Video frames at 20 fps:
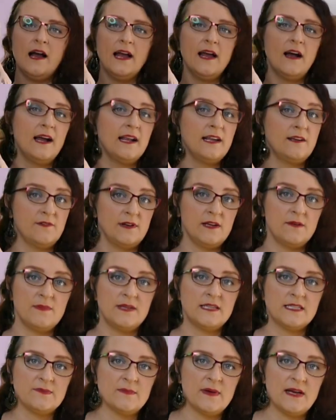
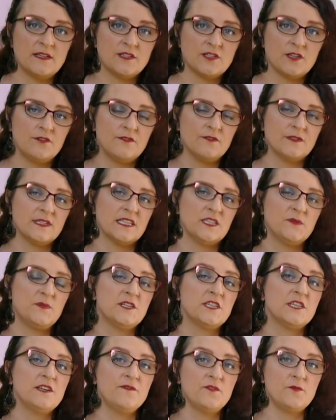recommend smart dolls,
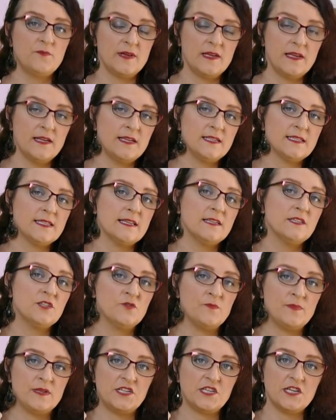especially for beginners
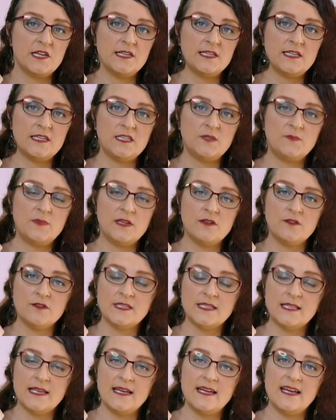into BJDs,
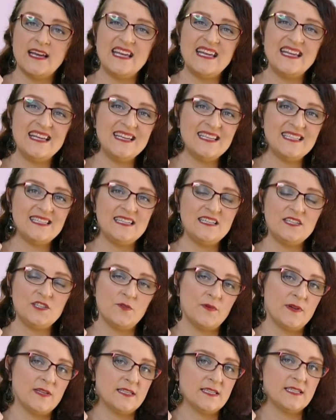because they are easy
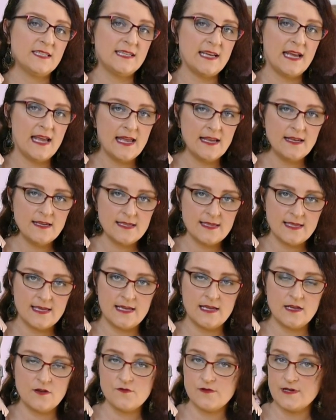to understand.
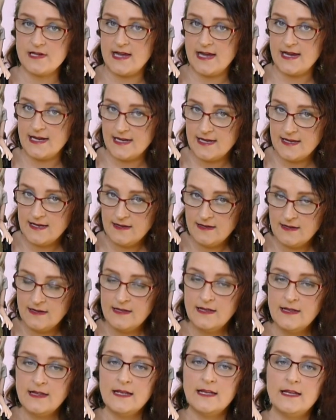The creator
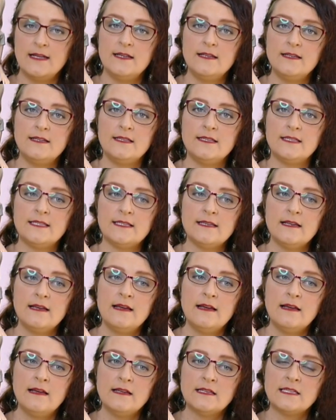is
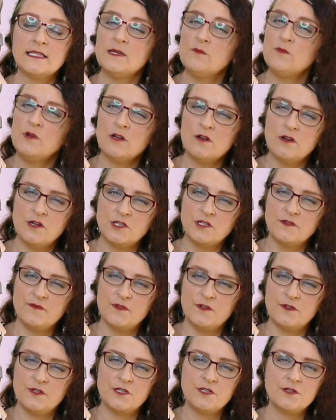somewhat
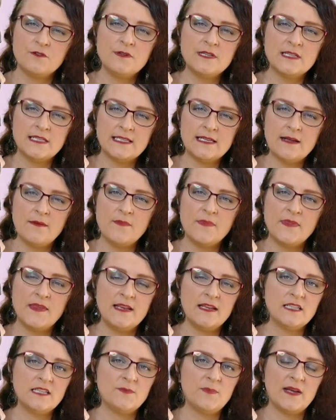controversial in some
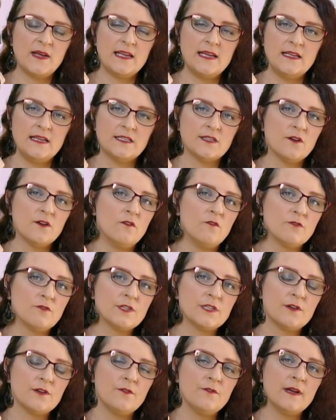things, but he's
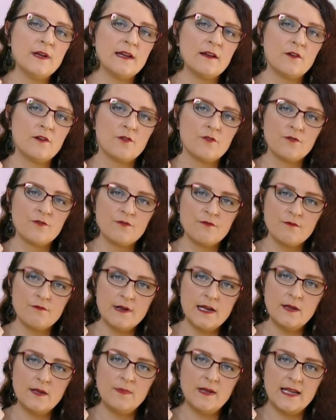also
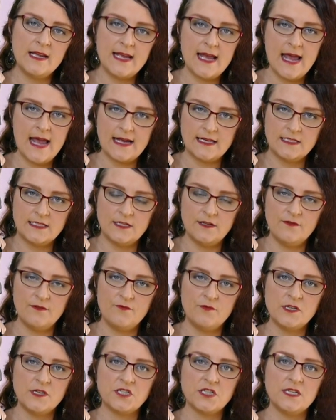incredibly
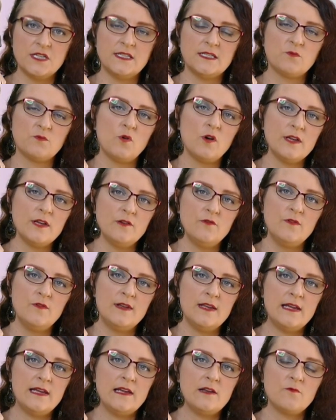active, which is what you
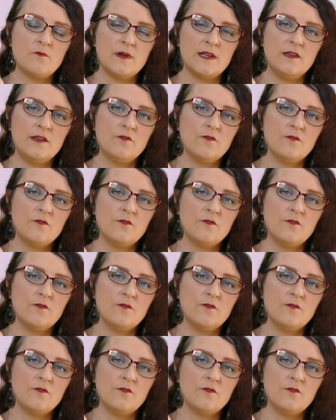need when